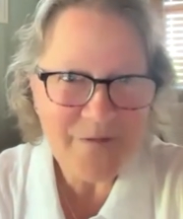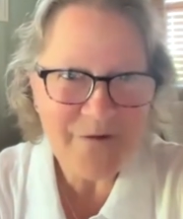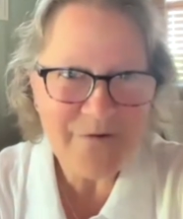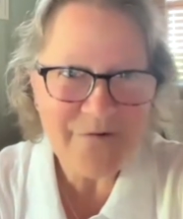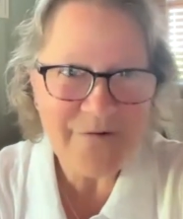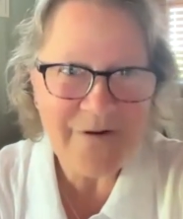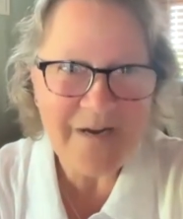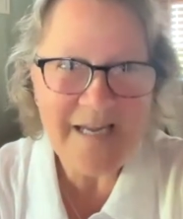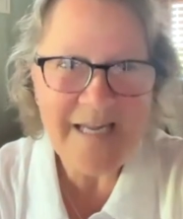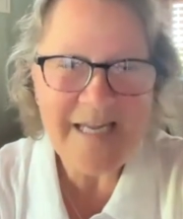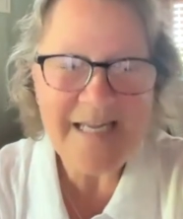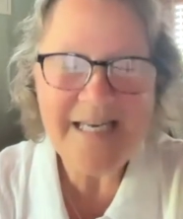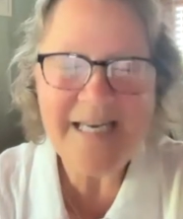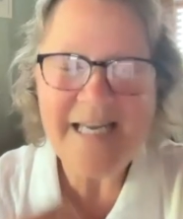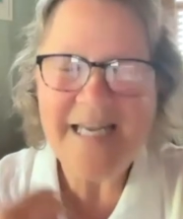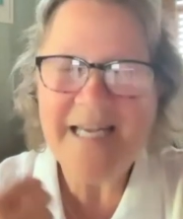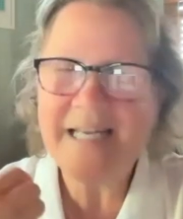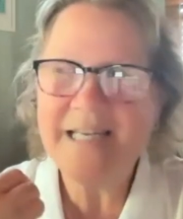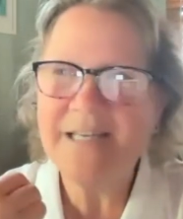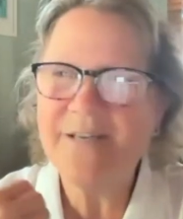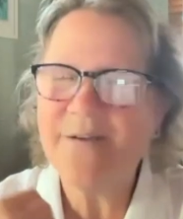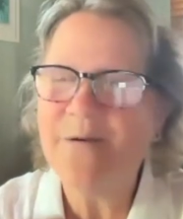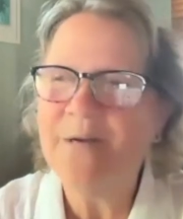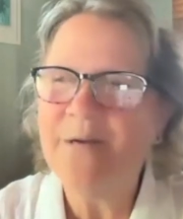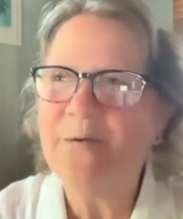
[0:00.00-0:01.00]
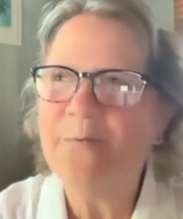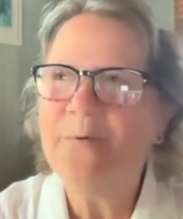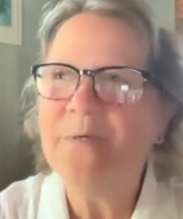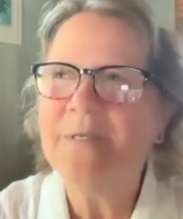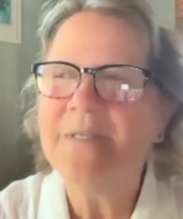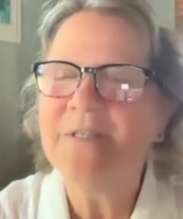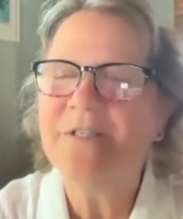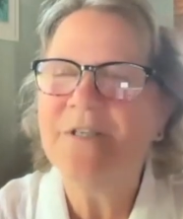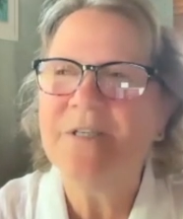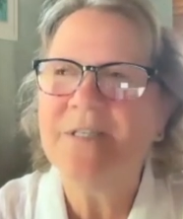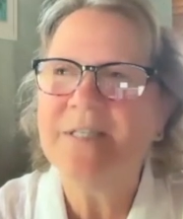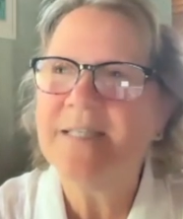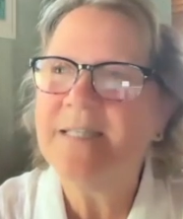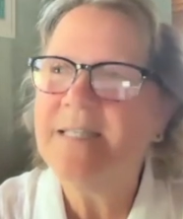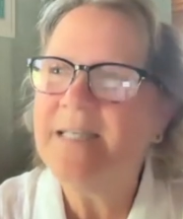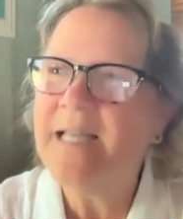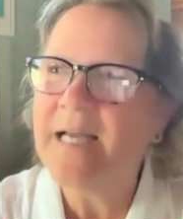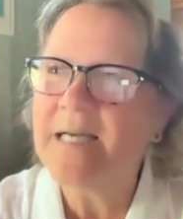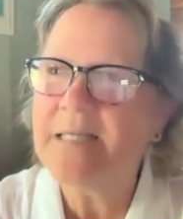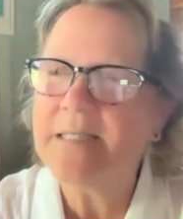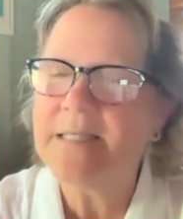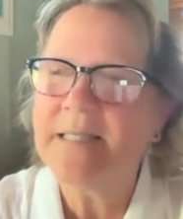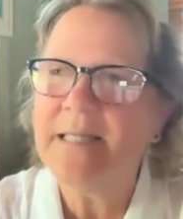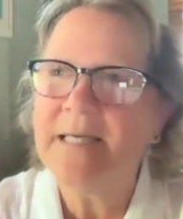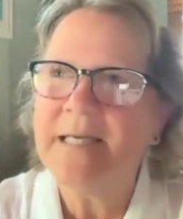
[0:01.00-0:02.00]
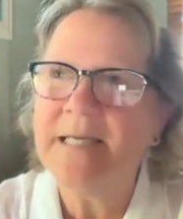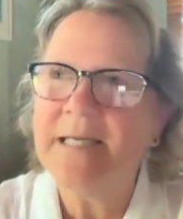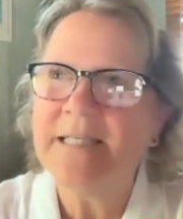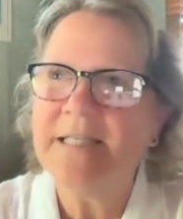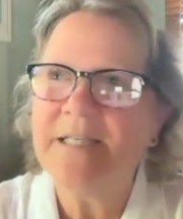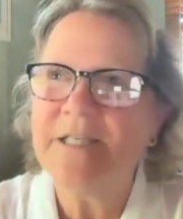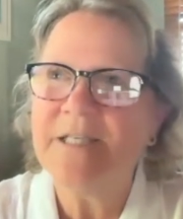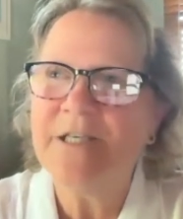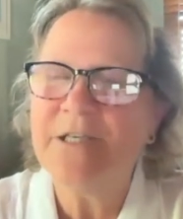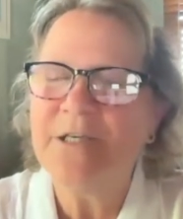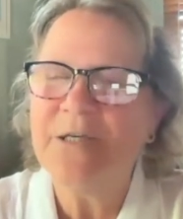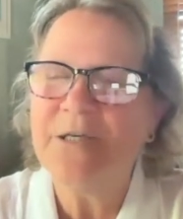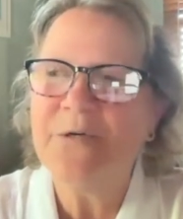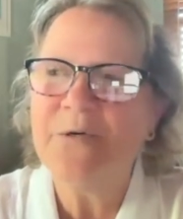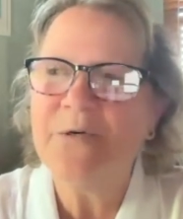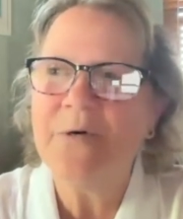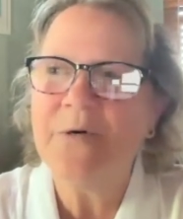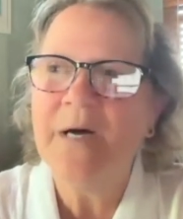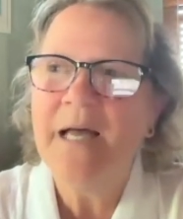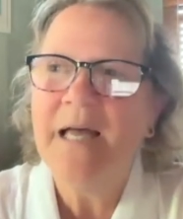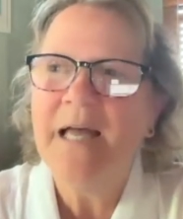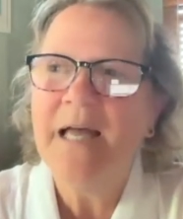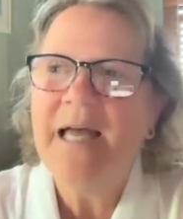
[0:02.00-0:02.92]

right it it was just the next thing to do